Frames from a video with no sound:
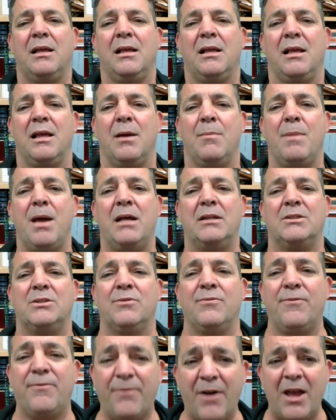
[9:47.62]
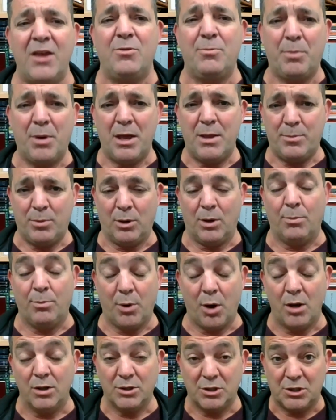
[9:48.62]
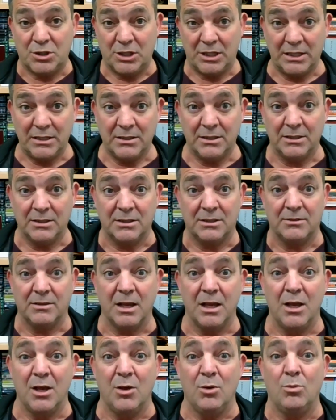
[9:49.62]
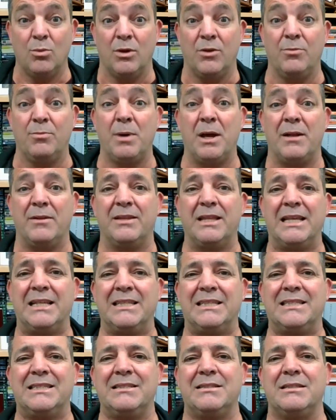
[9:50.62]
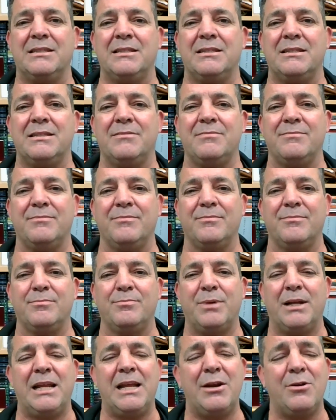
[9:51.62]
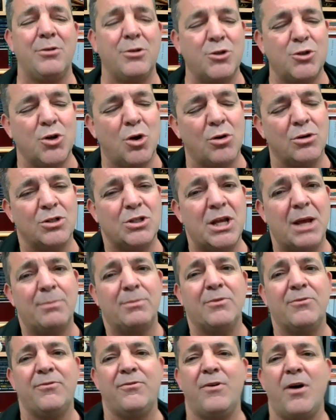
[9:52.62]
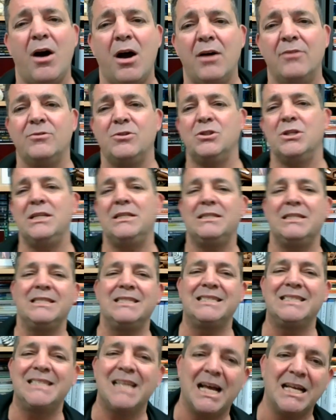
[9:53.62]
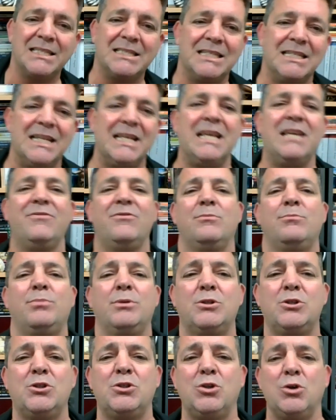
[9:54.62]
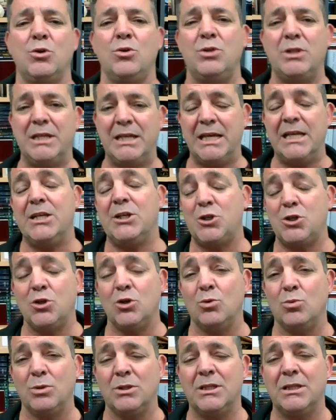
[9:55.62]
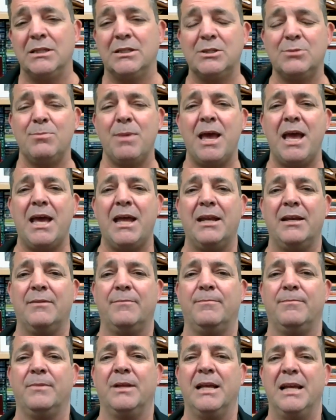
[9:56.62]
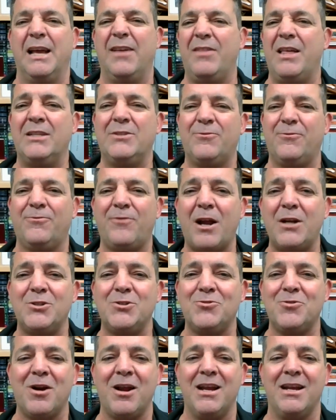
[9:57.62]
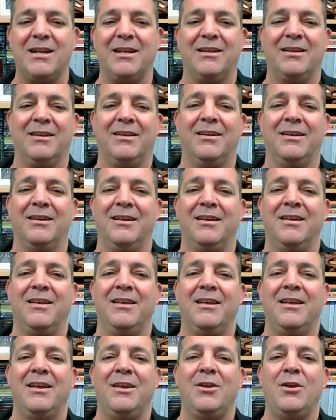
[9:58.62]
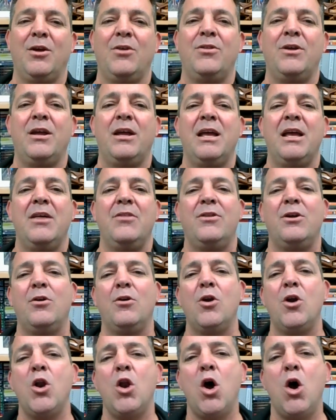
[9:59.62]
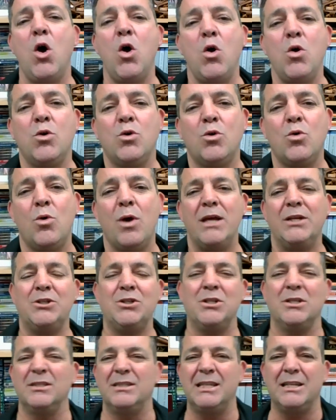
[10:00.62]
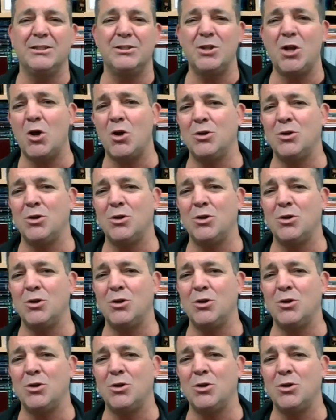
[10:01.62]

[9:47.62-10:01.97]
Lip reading: amounts of faith people approach Jesus with, but But here in John chapter 5, Jesus doesn't even pursue the issue with this man. And that's frustrating. You know, there are no questions. There's no